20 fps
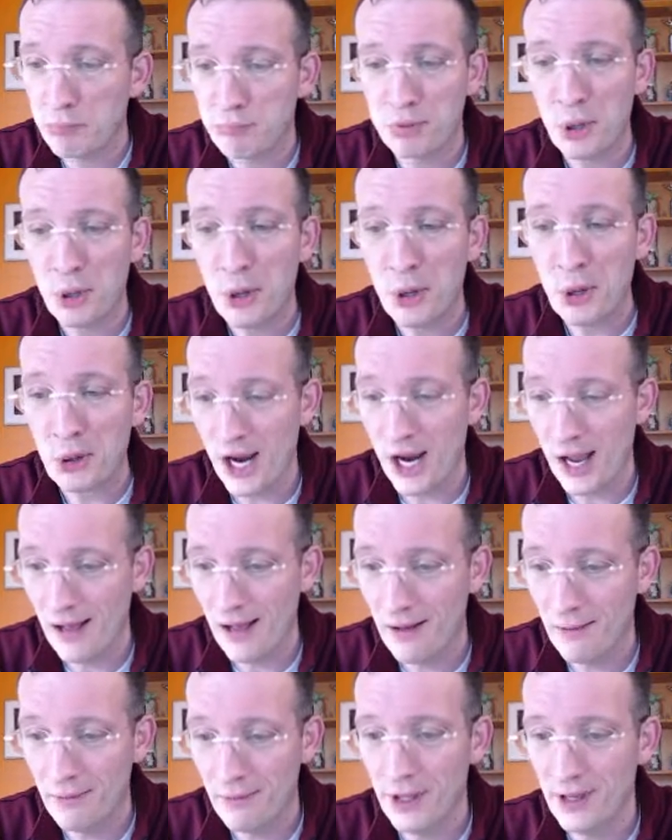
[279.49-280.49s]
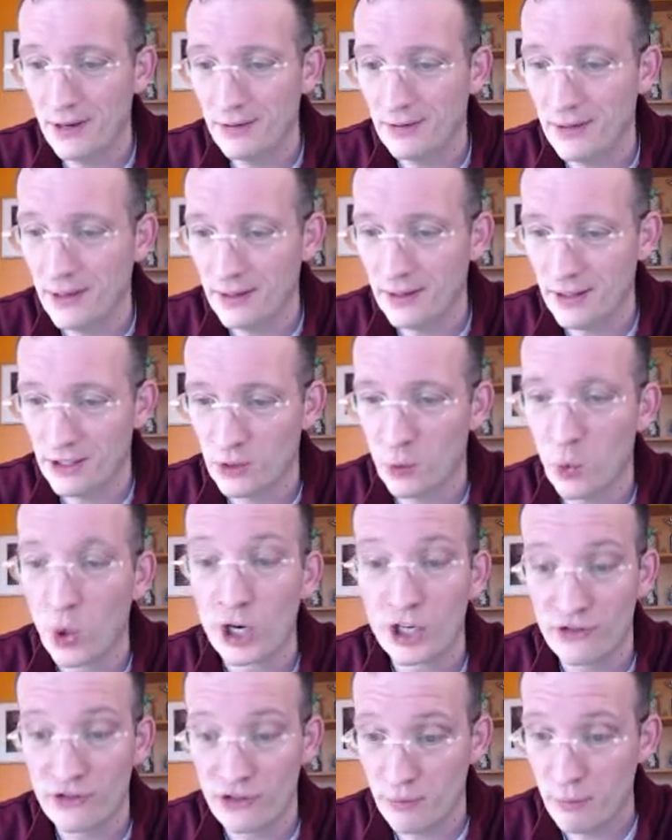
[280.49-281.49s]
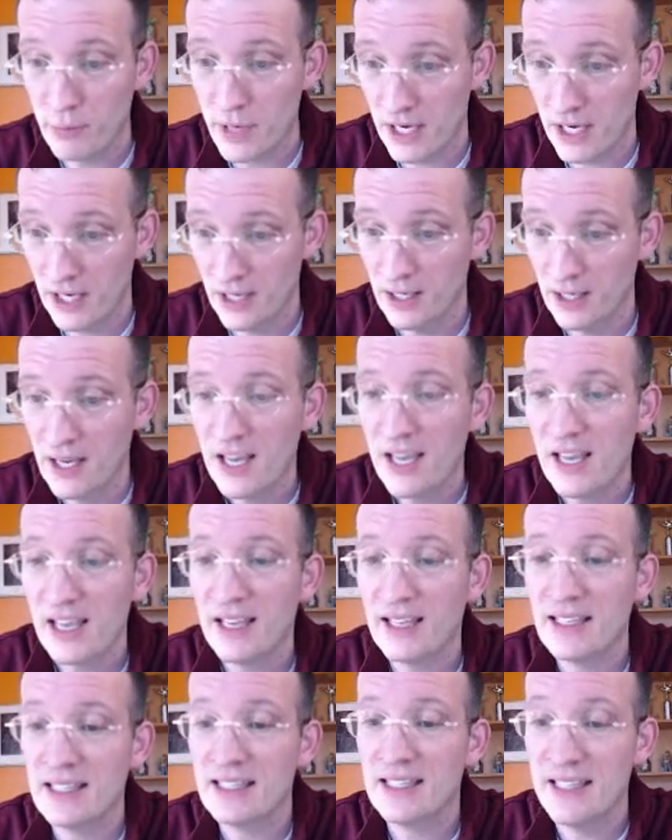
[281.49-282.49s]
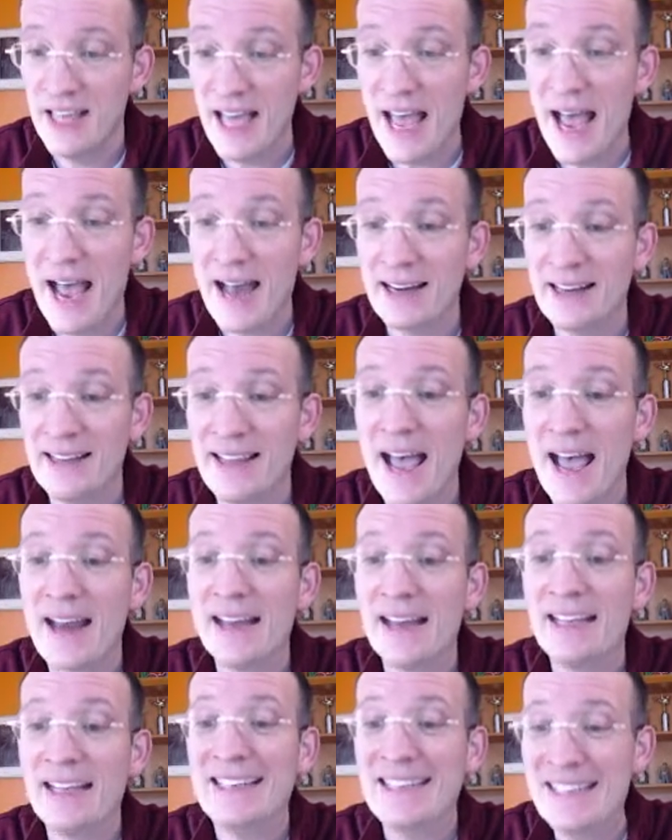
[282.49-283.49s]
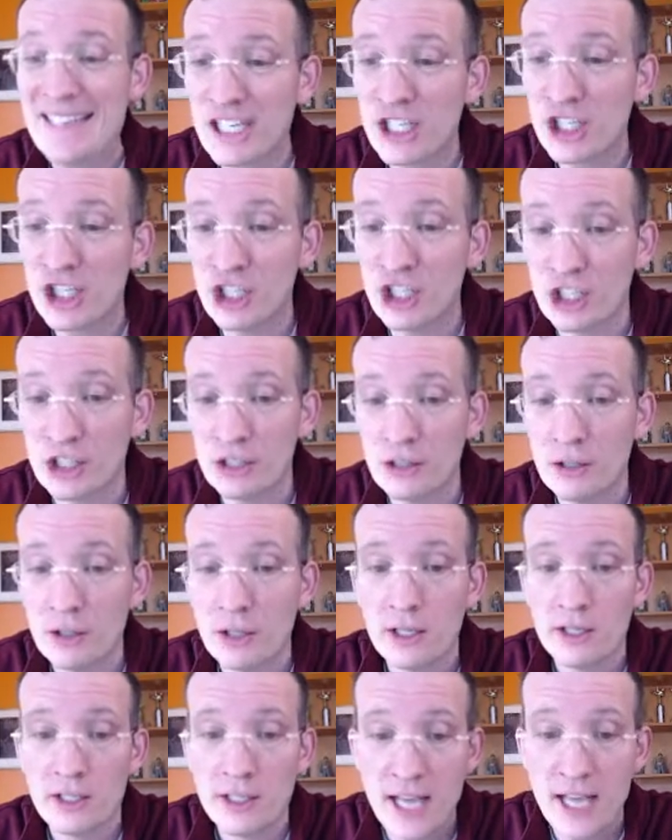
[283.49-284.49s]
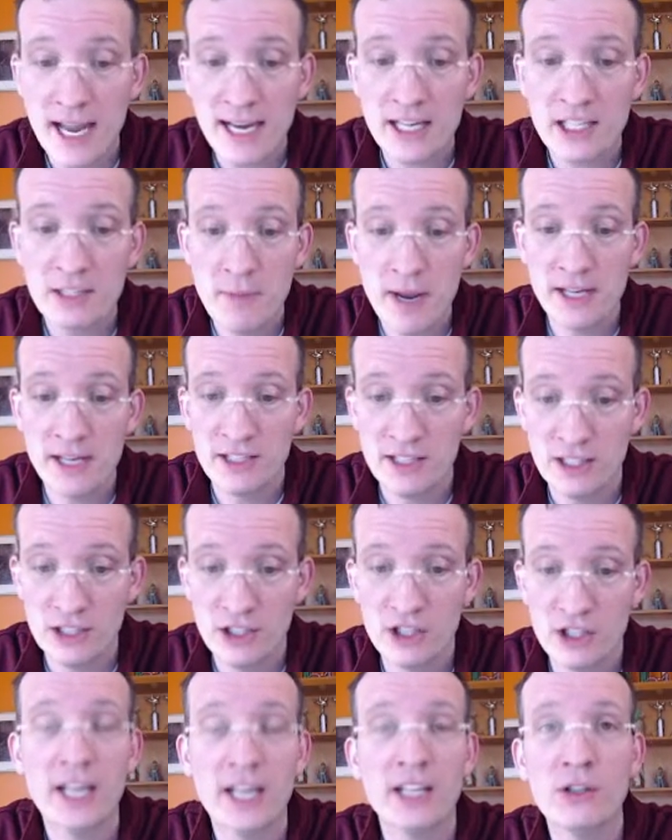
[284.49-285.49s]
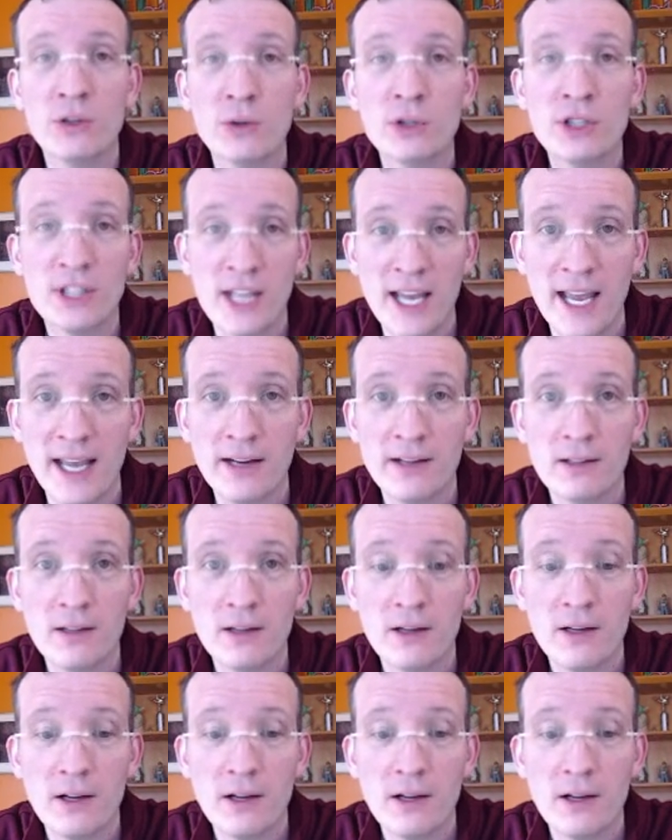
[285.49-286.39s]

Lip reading: program that's worked for me is that initial text message that you send